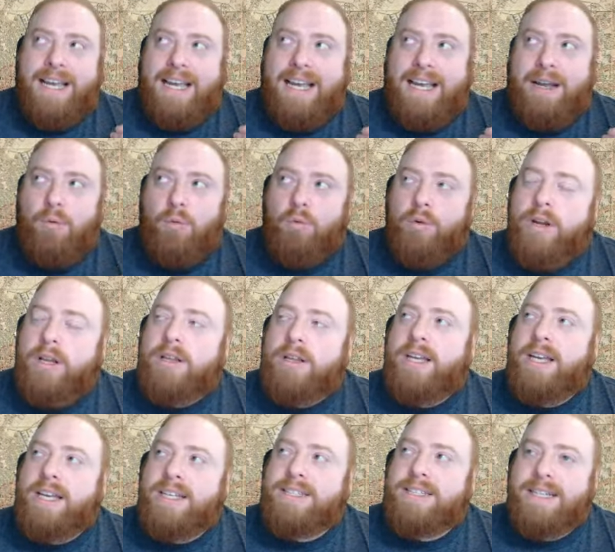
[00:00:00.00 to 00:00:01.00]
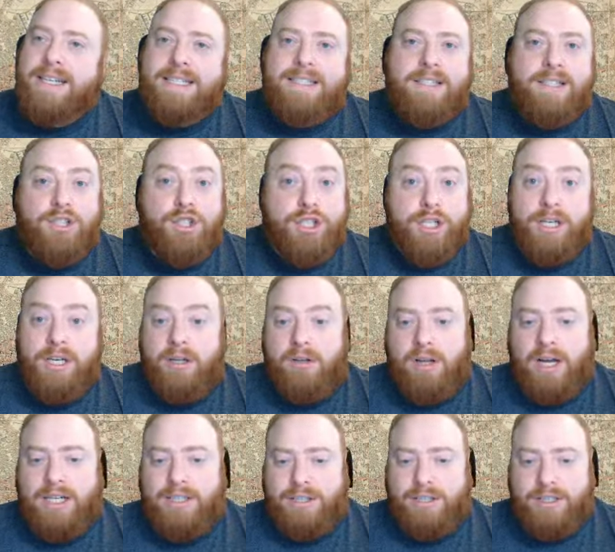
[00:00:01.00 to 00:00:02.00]
it really isn't
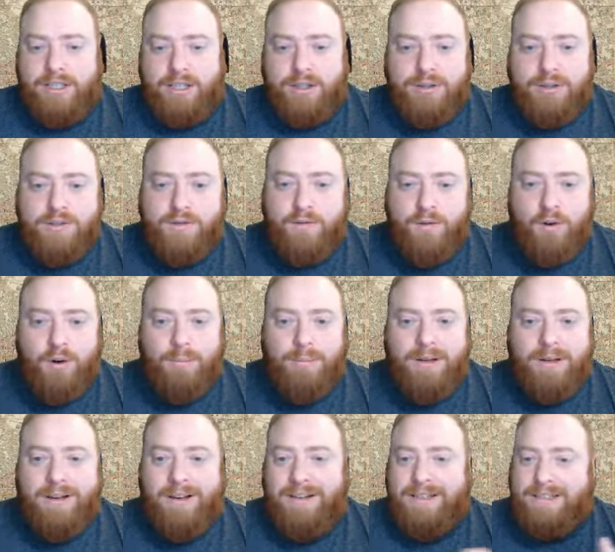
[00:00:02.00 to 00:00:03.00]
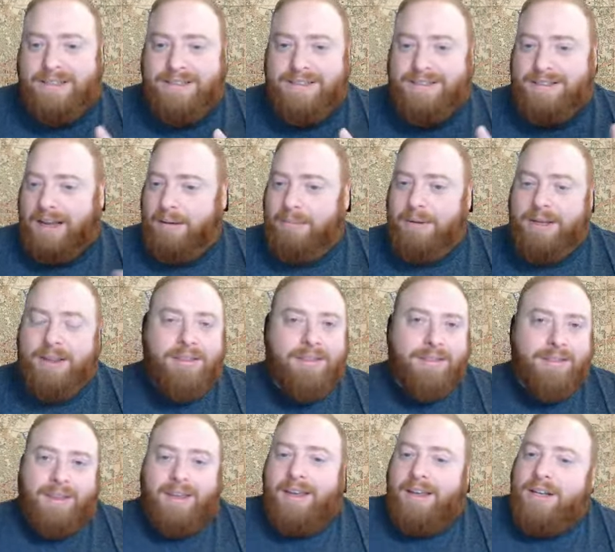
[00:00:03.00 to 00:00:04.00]
genealogically useful because i mean
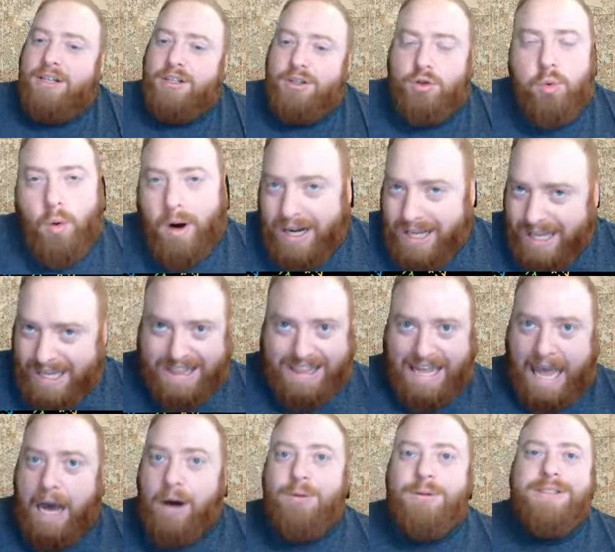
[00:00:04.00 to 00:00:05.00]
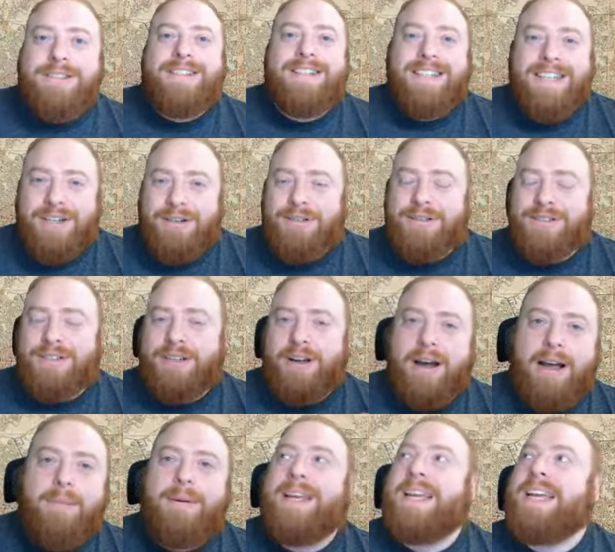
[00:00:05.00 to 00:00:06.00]
20,000 years
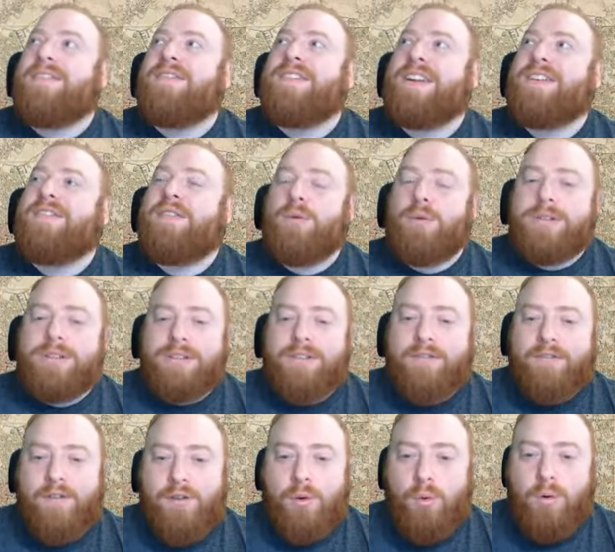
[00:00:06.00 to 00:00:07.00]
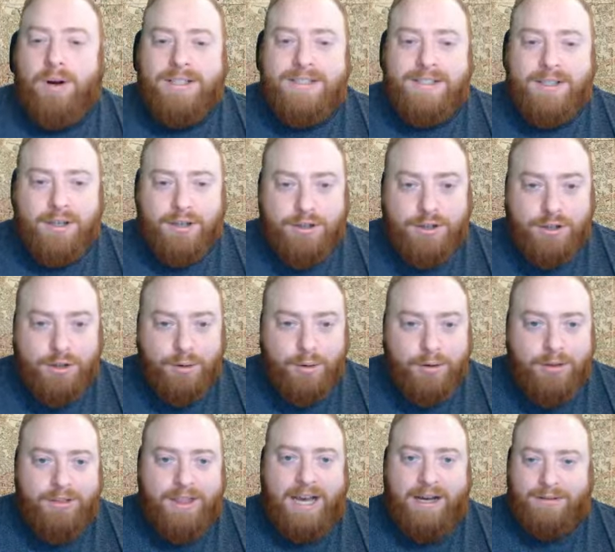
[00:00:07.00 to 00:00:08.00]
ago. I mean, even if it was for the ones that are
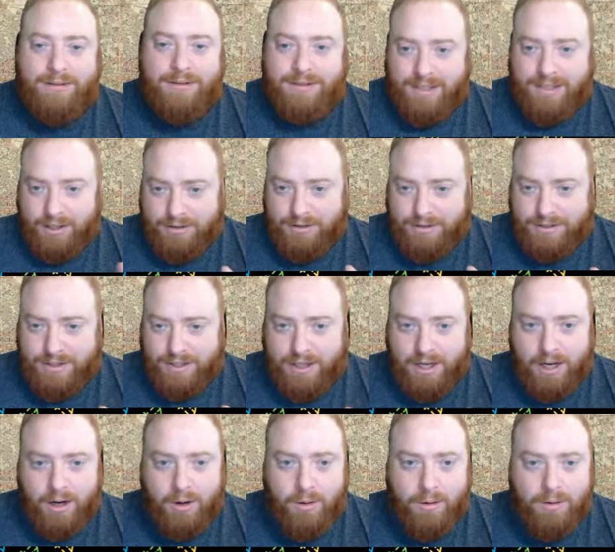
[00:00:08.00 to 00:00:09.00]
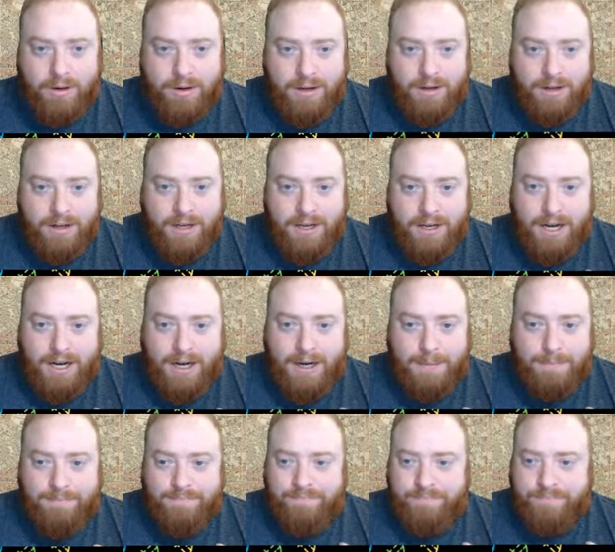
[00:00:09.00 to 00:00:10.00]
2,000 years ago.
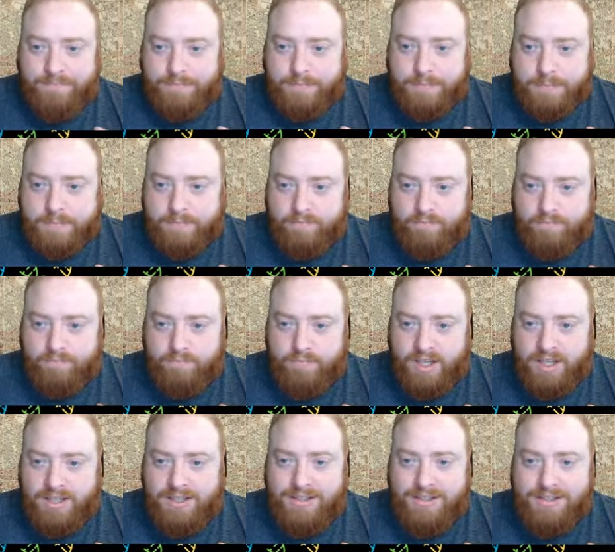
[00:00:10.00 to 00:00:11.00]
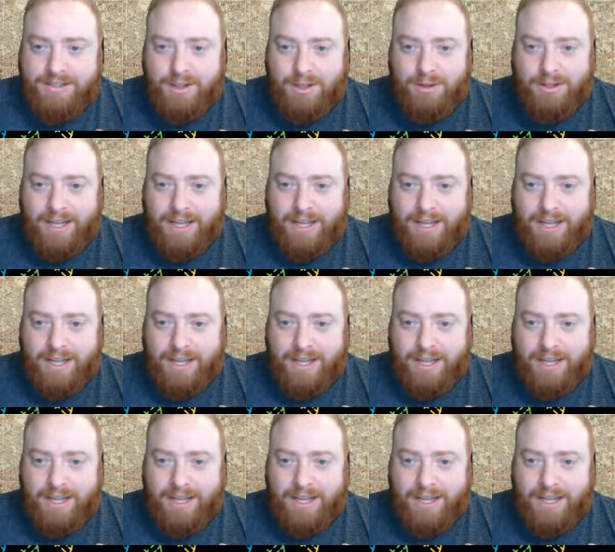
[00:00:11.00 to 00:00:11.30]
Um, so